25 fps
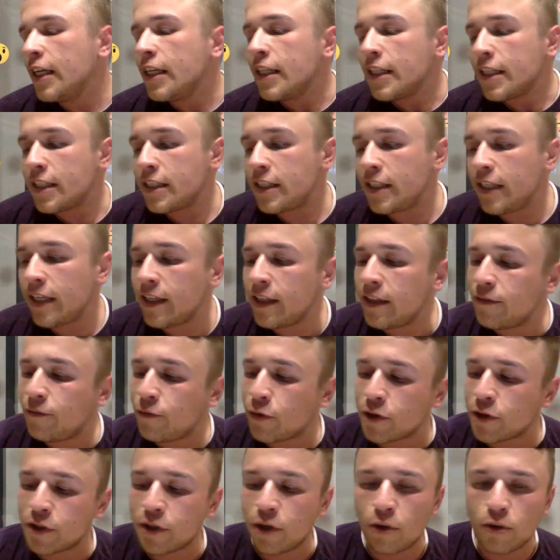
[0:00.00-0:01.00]
still,
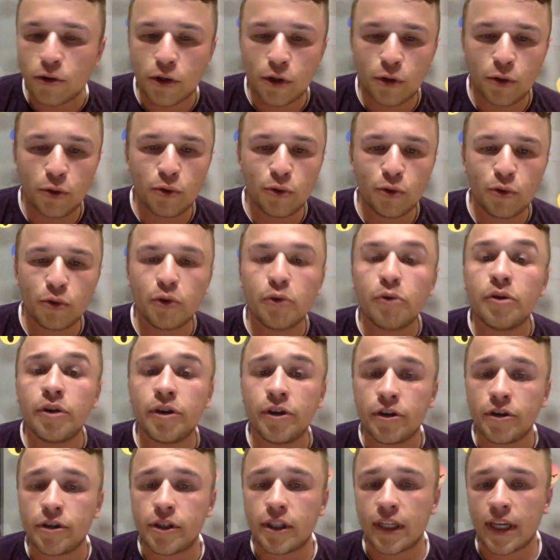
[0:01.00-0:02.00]
for those who are
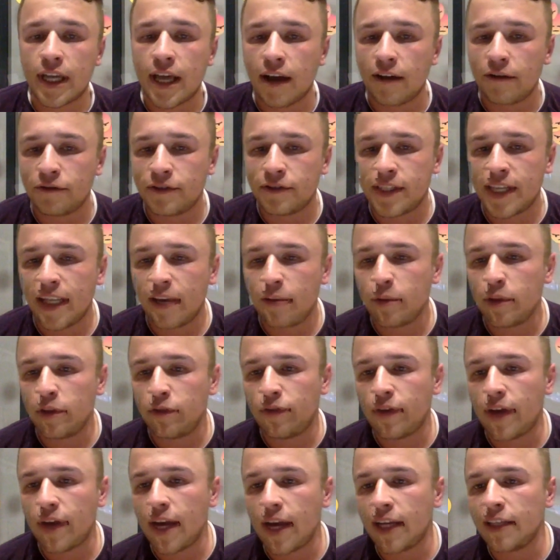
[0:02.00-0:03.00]
curious enough, they will
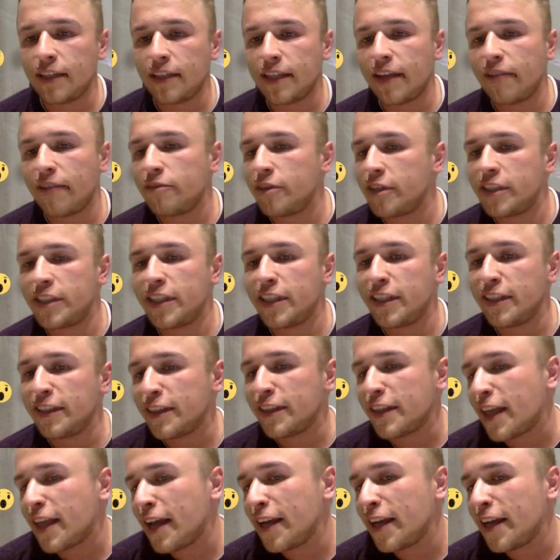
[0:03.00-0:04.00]
find everything
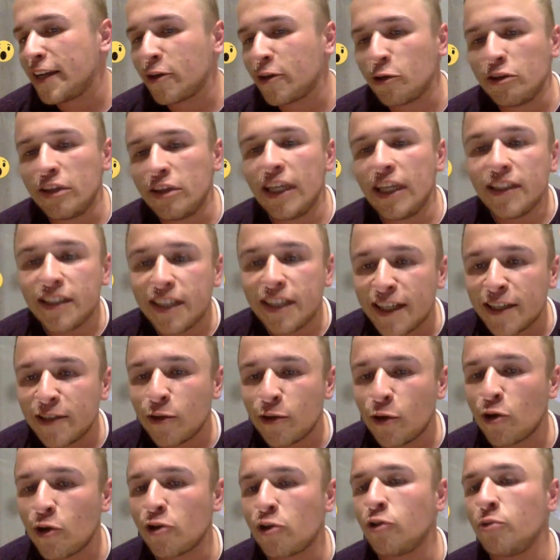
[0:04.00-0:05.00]
like on LinkedIn
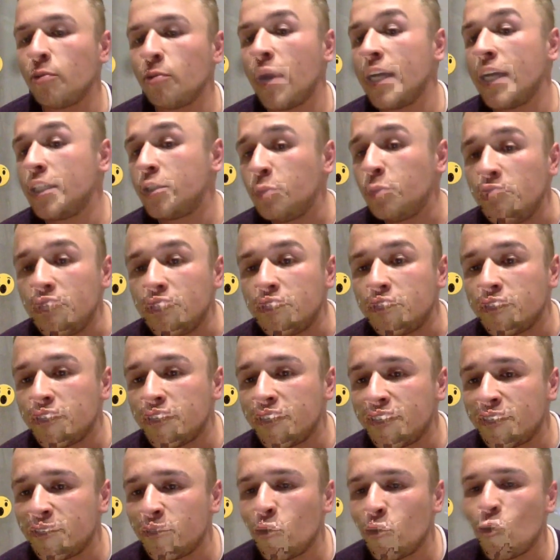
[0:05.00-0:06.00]
or on my
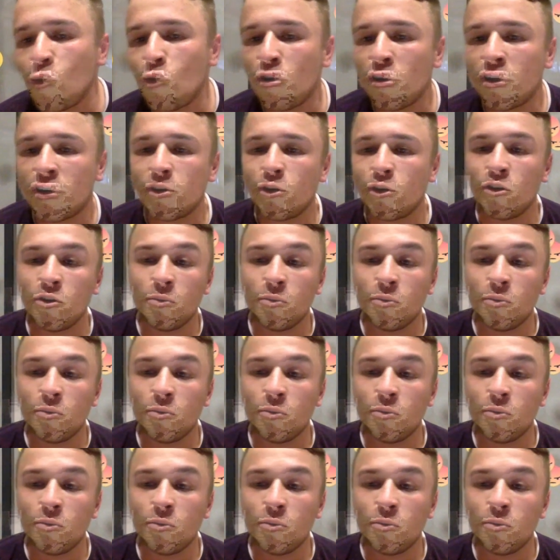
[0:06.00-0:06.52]
Twitter or on